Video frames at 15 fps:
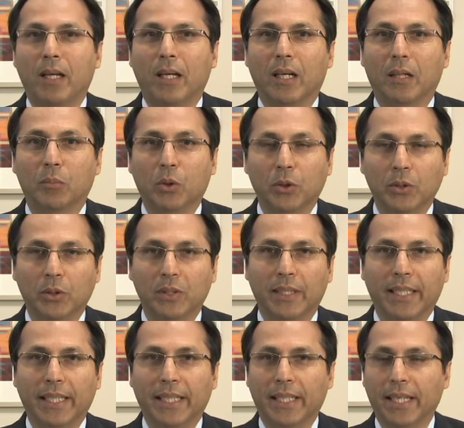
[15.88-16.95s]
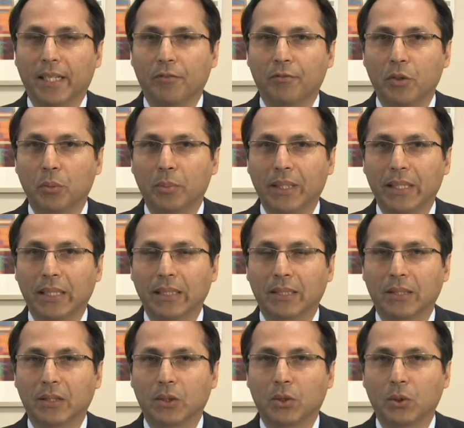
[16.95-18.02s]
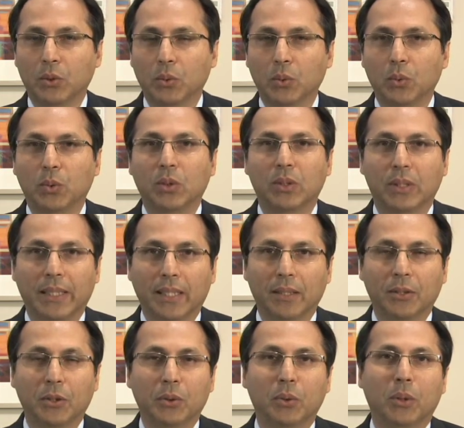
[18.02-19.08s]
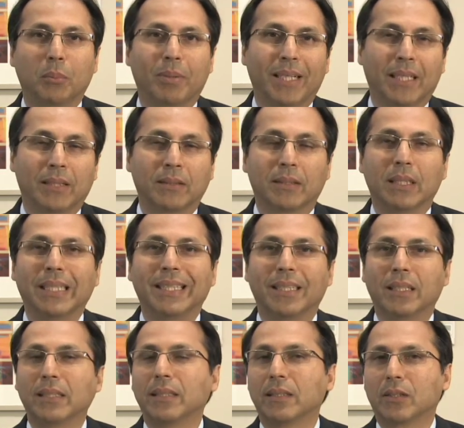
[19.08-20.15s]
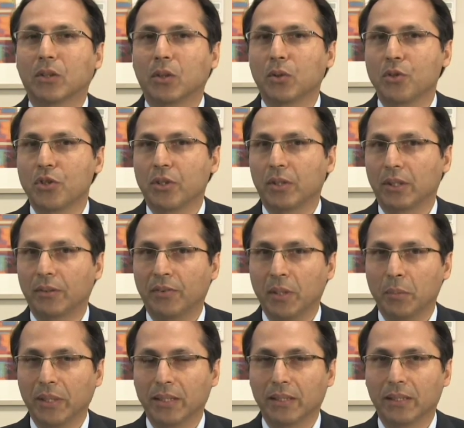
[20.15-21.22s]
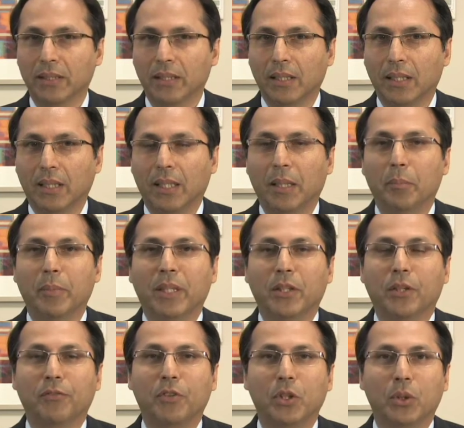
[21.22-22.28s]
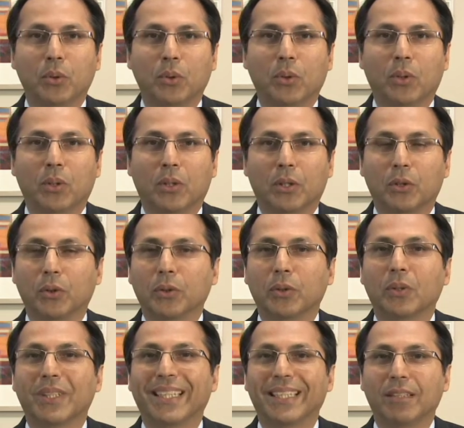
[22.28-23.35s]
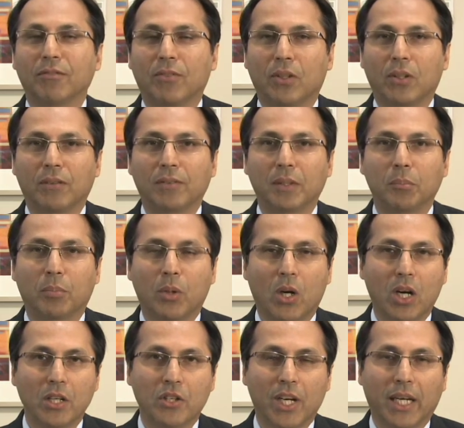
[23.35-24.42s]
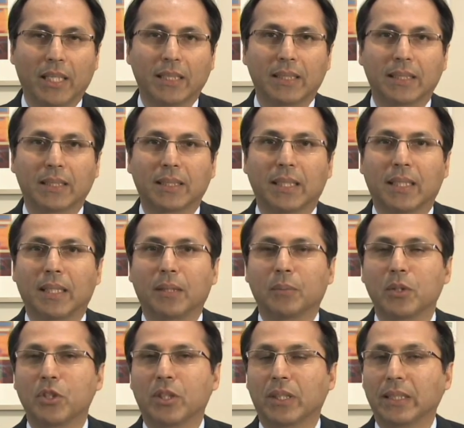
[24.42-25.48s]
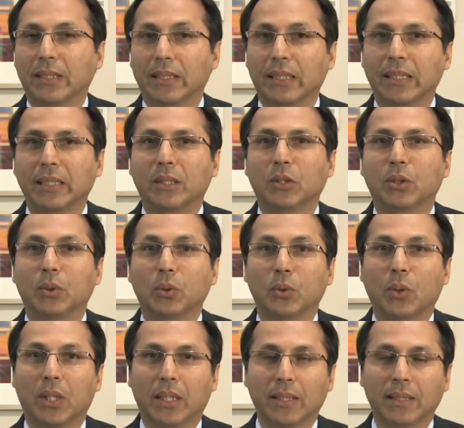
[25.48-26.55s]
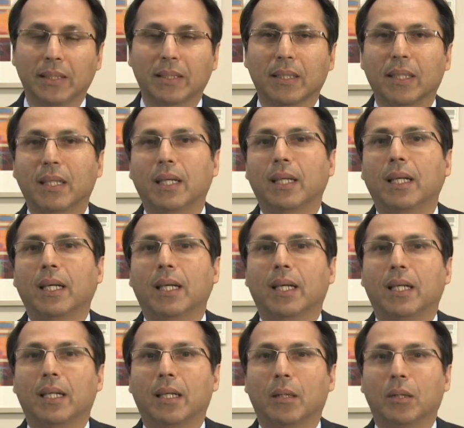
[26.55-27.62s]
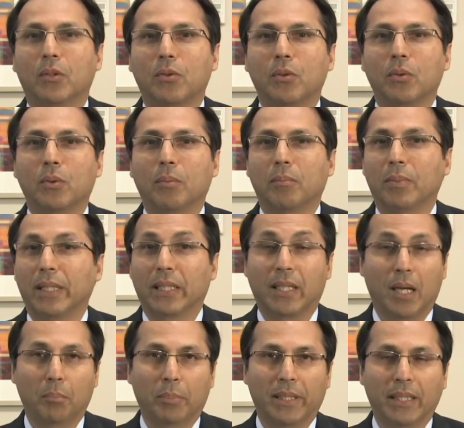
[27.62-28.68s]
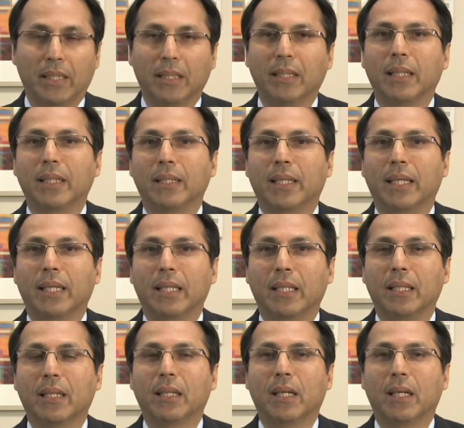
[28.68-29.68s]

I'm going to take a few minutes to tell you about a non-disclosure agreement. Many of you are going to get involved in projects which are assigned to us by a company, and they